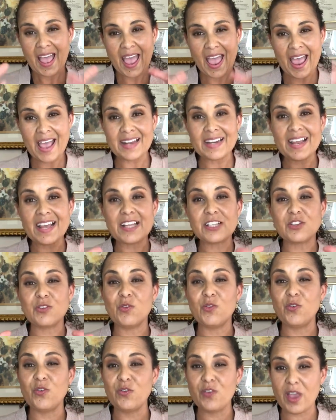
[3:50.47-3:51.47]
And it's
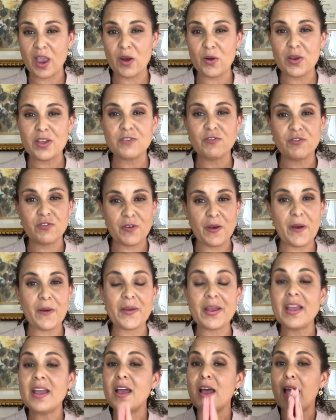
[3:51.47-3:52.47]
very,
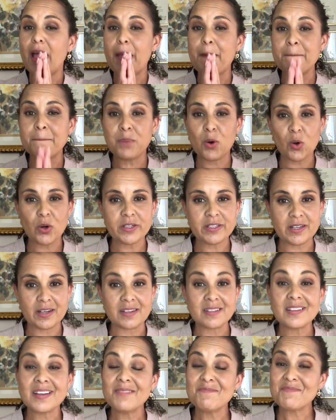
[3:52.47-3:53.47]
very
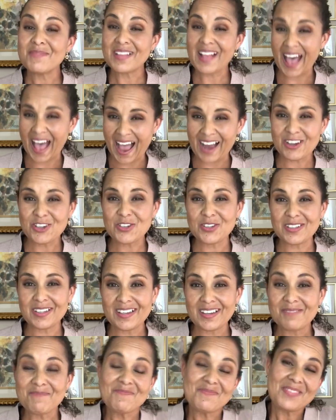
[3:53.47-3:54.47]
important. Actually,